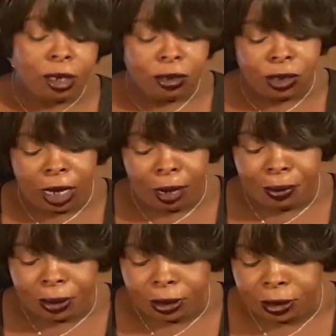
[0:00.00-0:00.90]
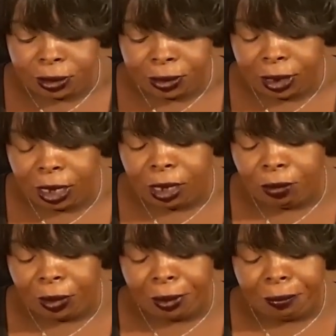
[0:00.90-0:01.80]
Child, please.
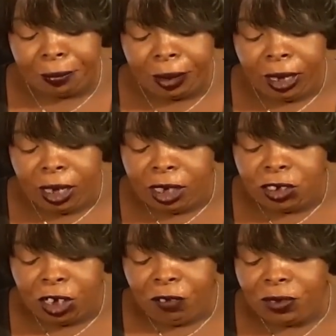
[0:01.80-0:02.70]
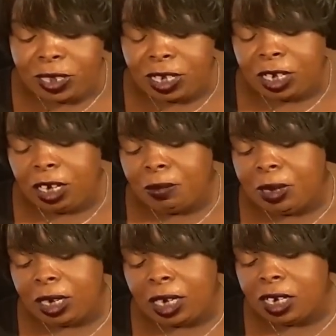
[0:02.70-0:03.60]
Anyway. Jeffrey sent him
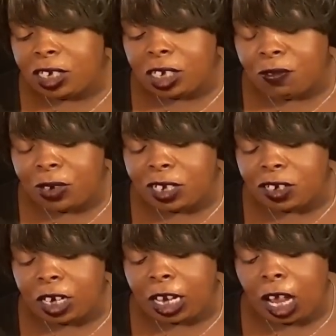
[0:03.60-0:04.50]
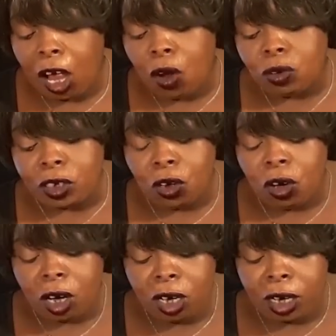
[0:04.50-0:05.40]
in the kitchen eventually to go and
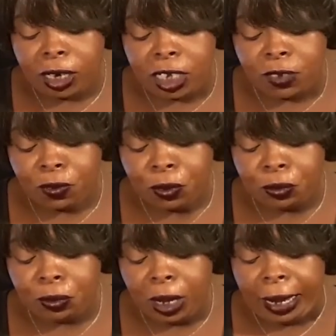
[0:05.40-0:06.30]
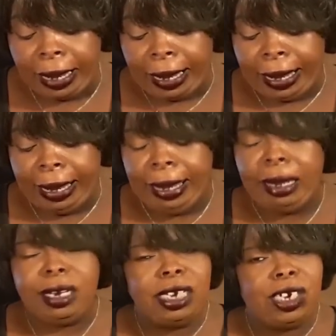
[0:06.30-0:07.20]
start cooking his food.
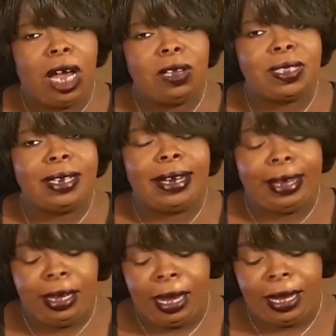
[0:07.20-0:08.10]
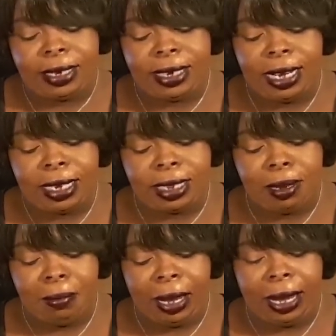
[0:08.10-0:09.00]
And did y'all see that he had text
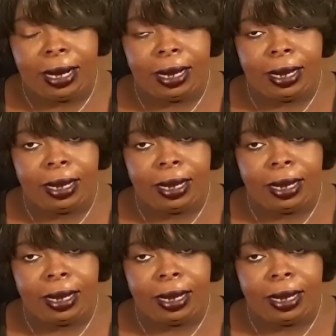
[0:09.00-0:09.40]
somebody?